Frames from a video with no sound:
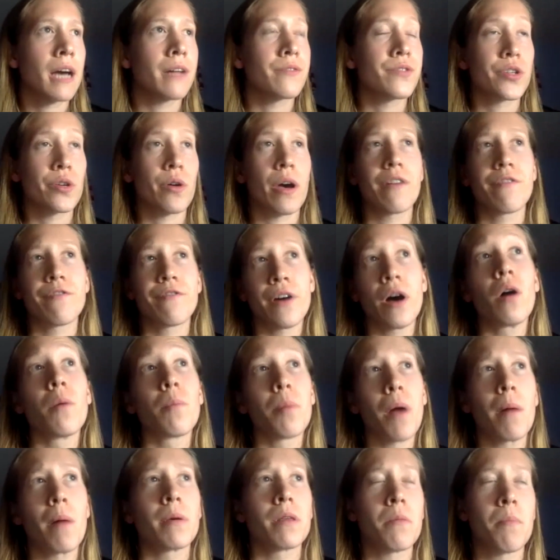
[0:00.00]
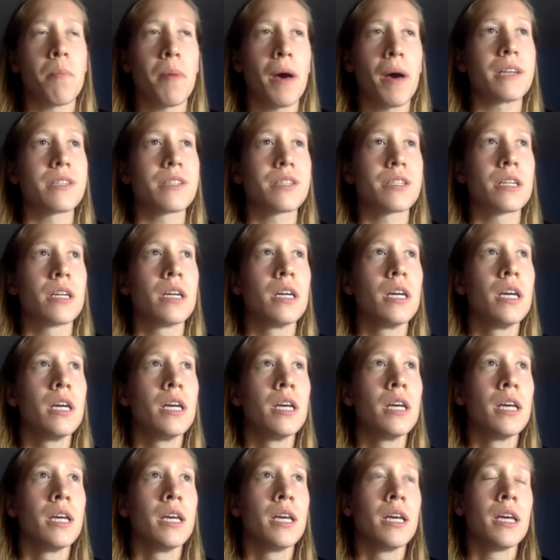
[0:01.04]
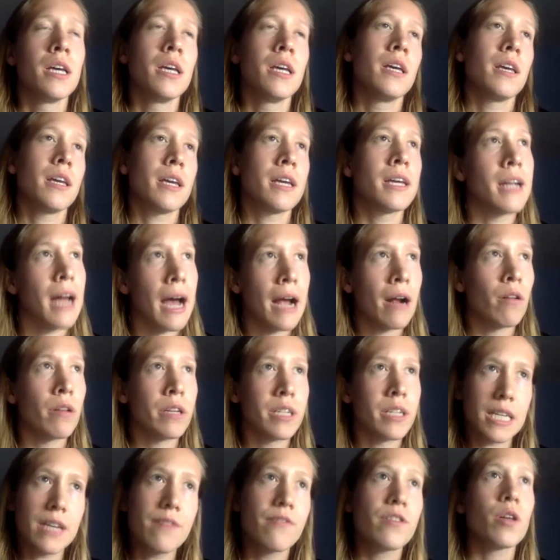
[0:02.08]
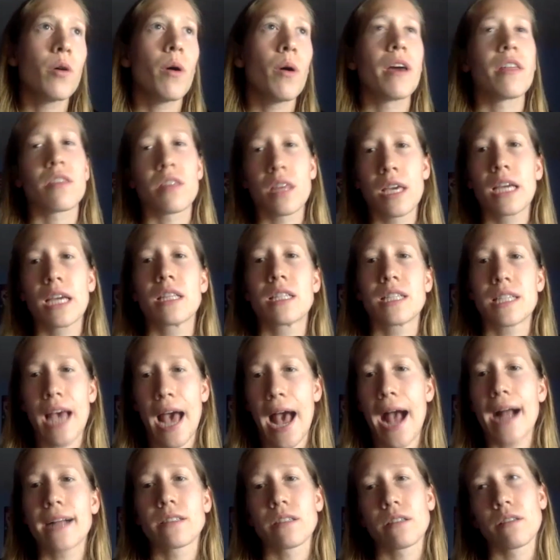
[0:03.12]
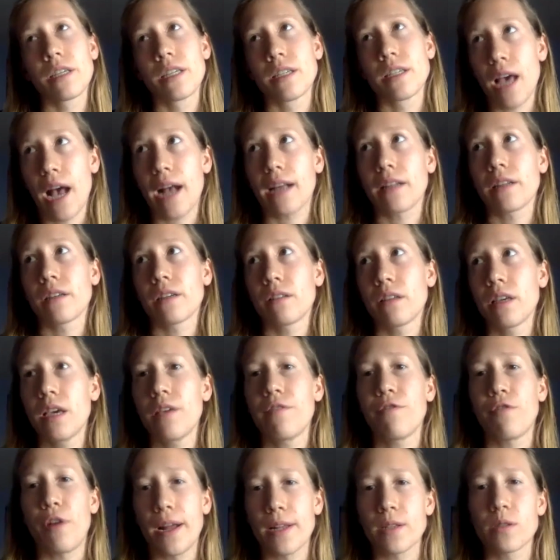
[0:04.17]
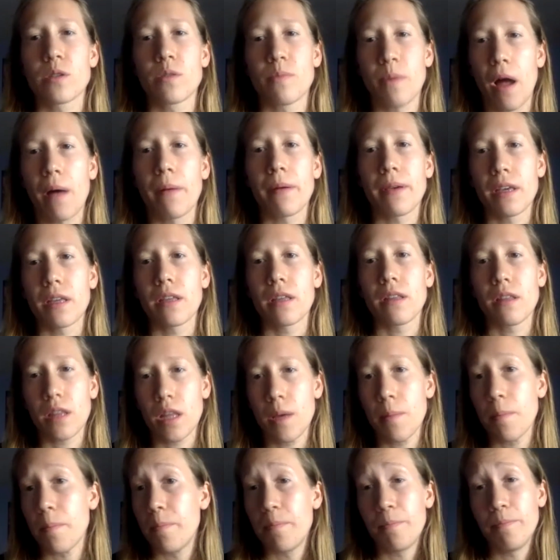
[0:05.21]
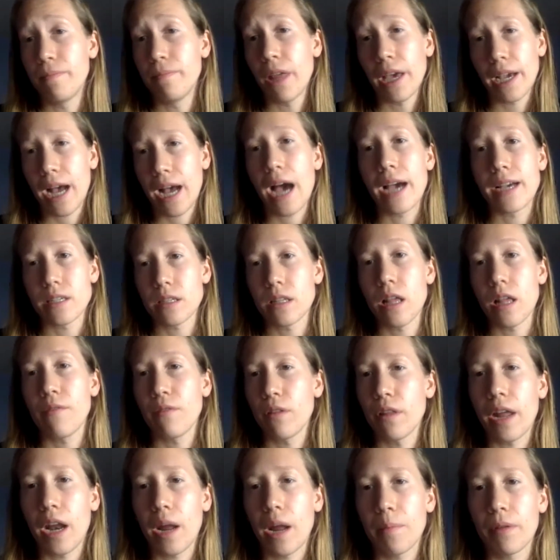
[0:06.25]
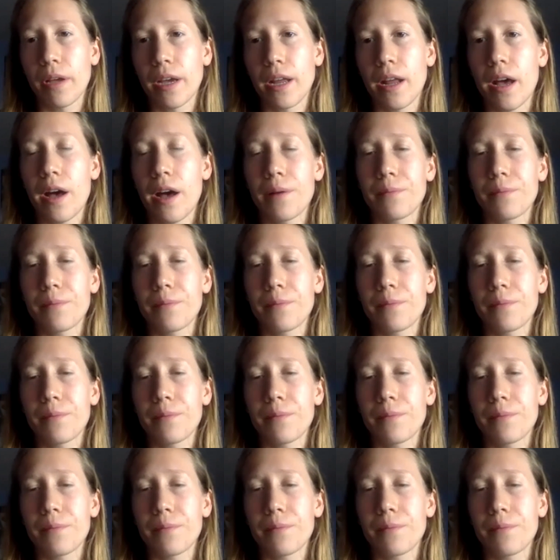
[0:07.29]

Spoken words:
And so I felt probably the best in Ireland, even though I think tactically and technically France was probably the like highest level that I played at.